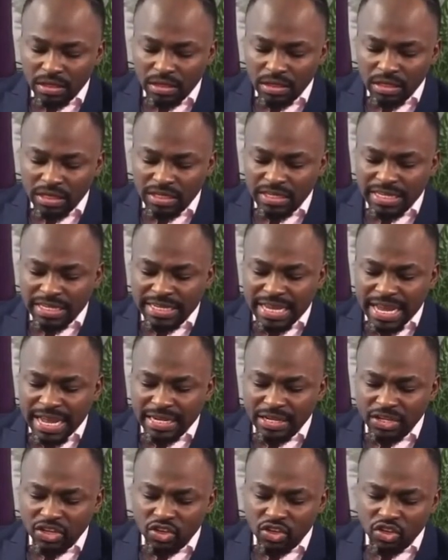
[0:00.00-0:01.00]
he says,
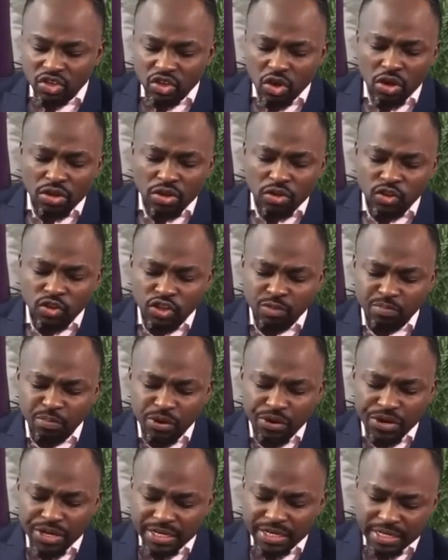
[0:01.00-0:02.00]
And he saw the
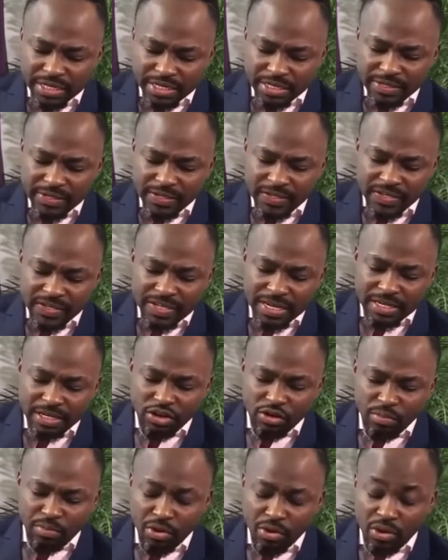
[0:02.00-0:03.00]
Spirit
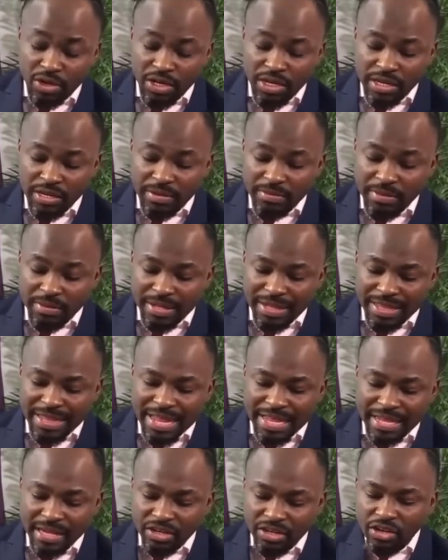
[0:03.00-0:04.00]
descended upon him
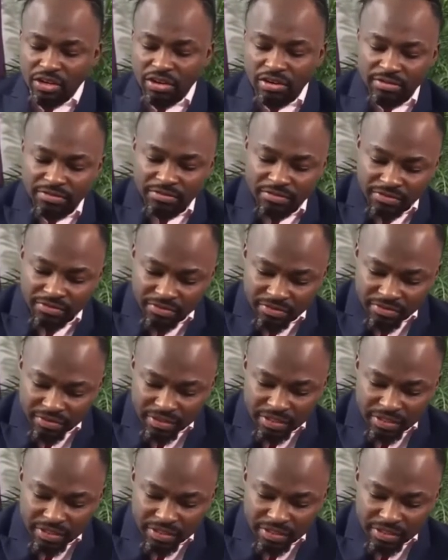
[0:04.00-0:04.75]
like a dove,